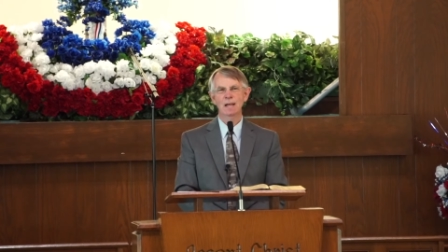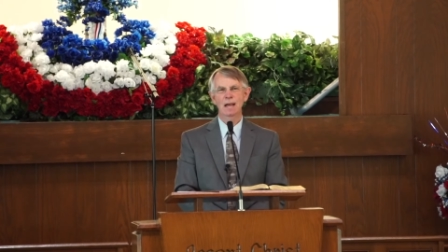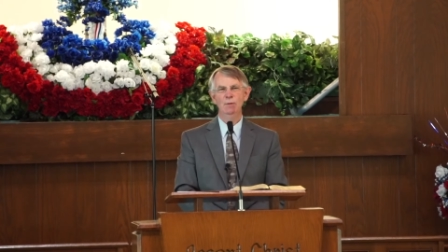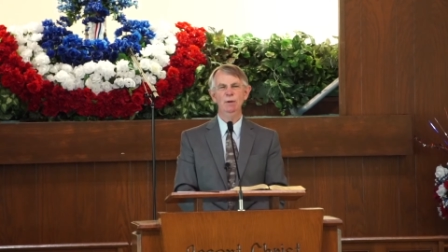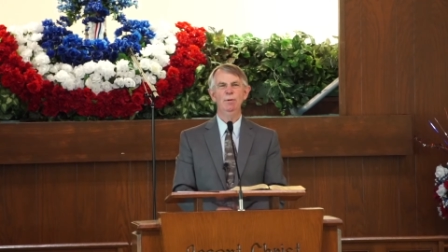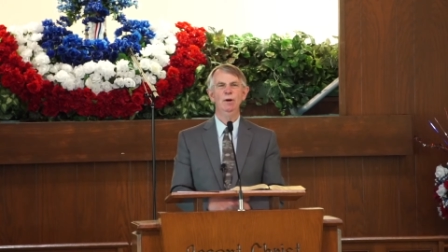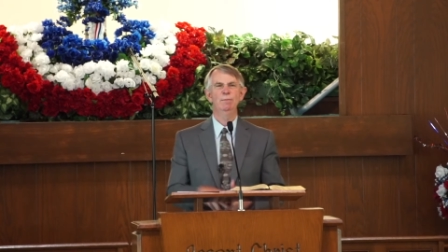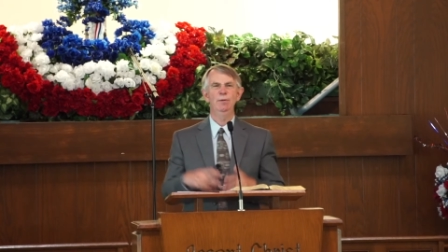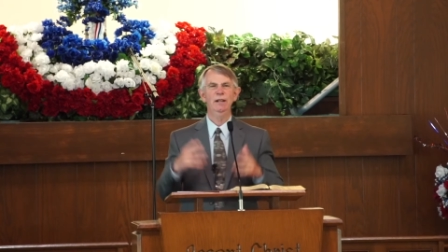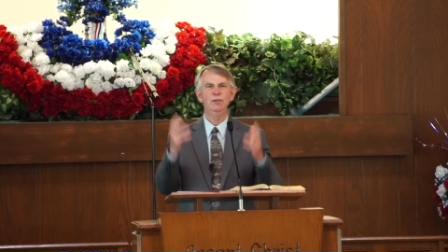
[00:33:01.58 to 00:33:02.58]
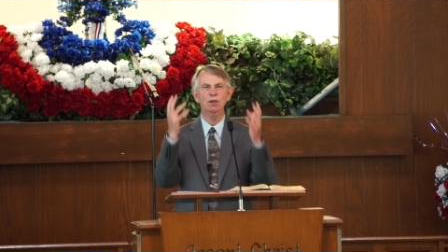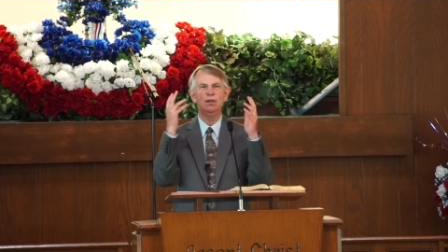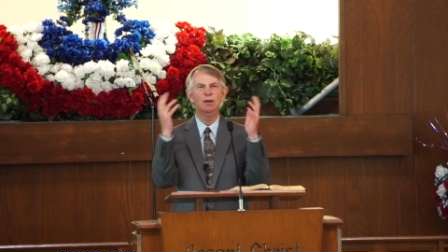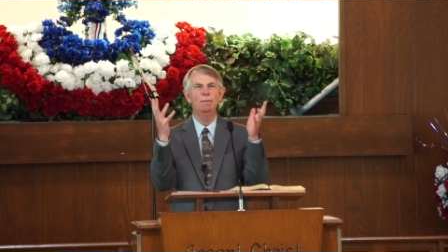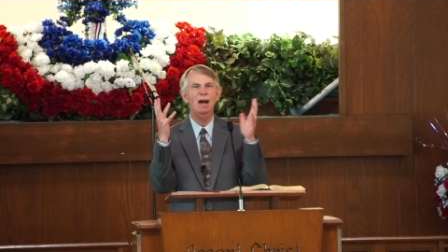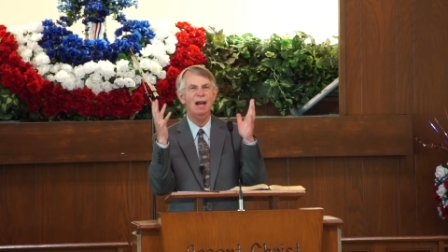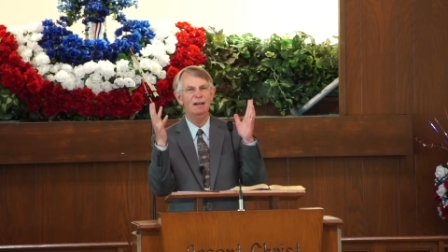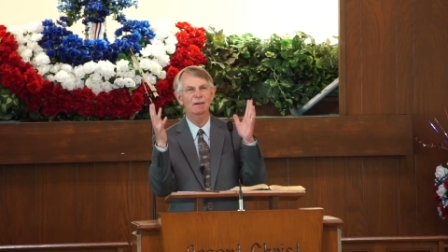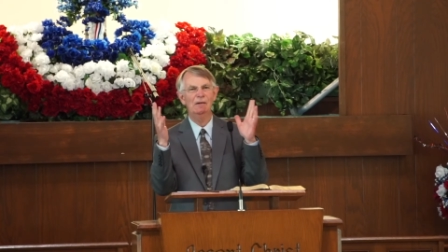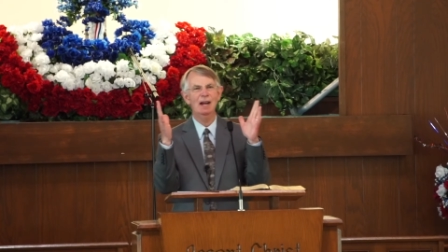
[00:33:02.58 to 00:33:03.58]
I want to put a picture in your
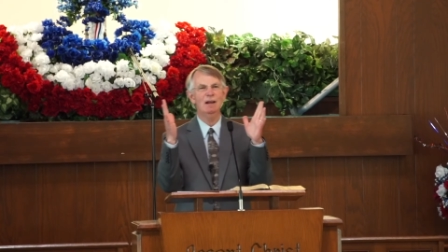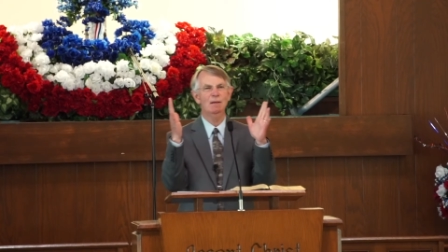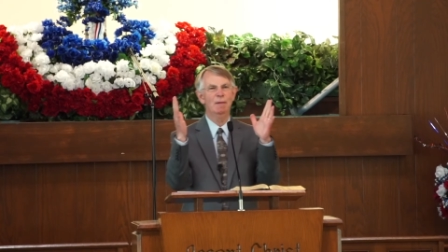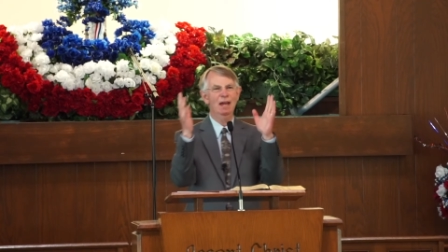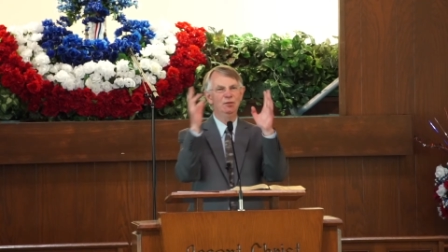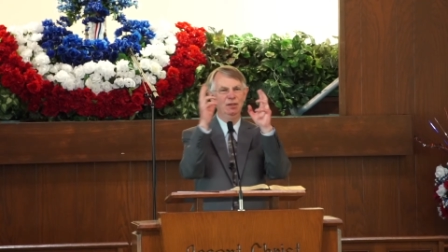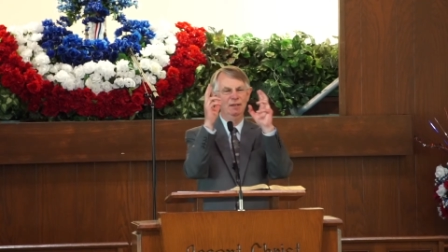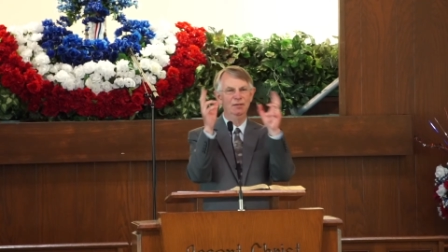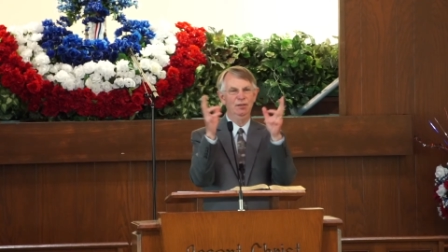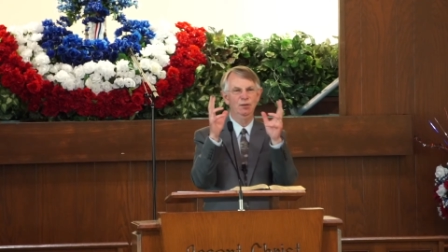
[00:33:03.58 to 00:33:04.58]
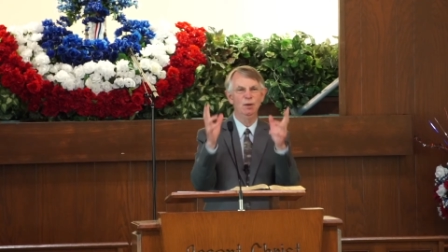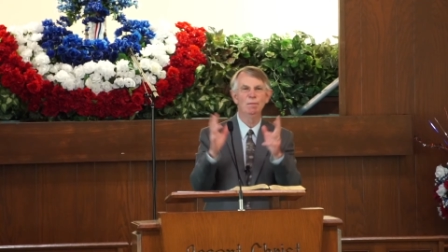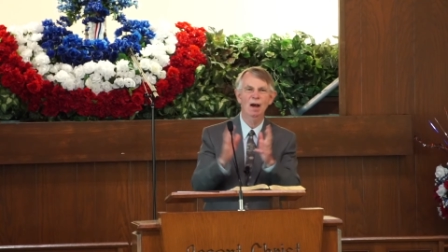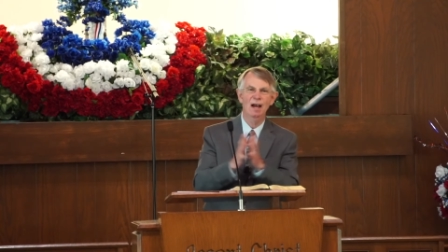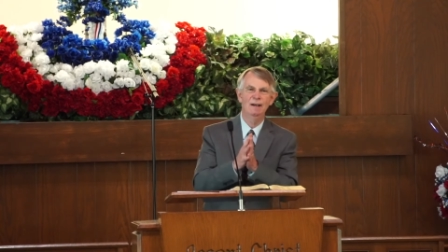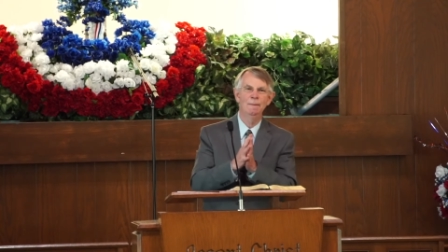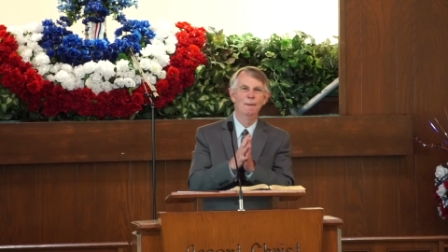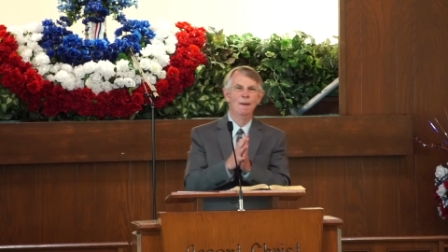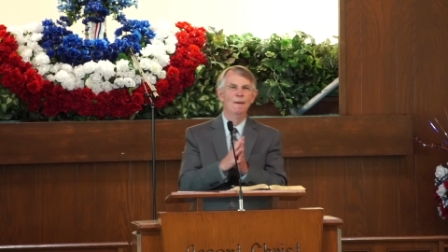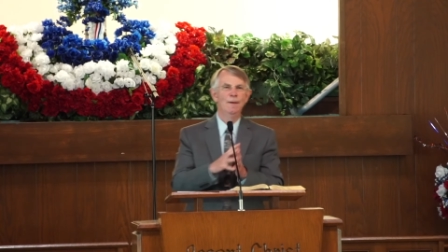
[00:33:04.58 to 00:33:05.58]
mind, all right? Imagine this in your mind.
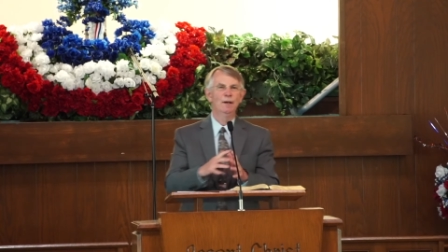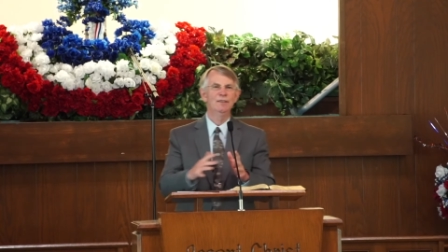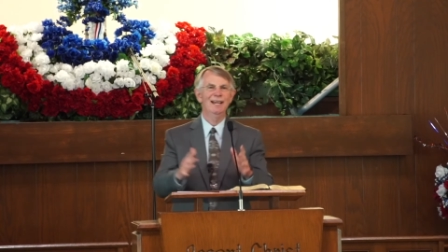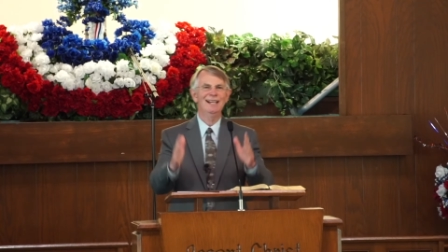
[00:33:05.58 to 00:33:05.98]
There is a